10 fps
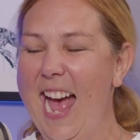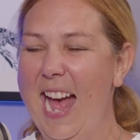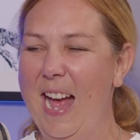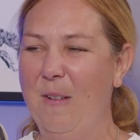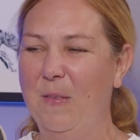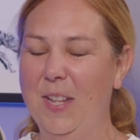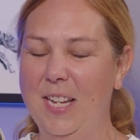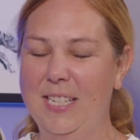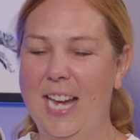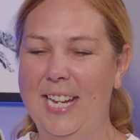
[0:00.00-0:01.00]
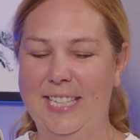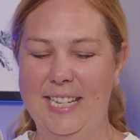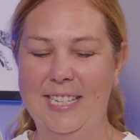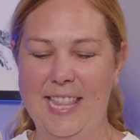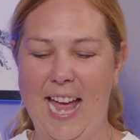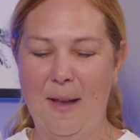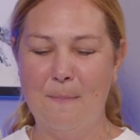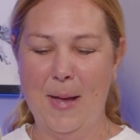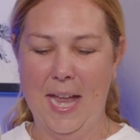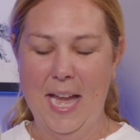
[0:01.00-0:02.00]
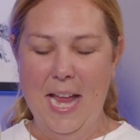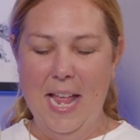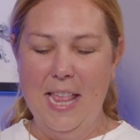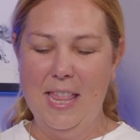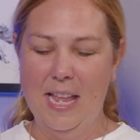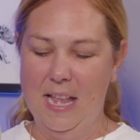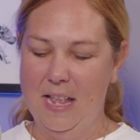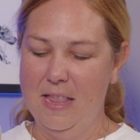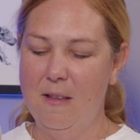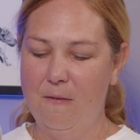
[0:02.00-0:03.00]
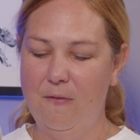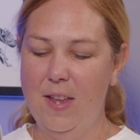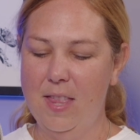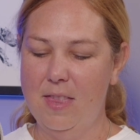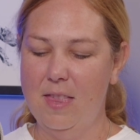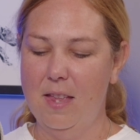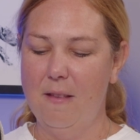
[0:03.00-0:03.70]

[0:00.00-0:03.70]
uh, really ties into that. But the the fifth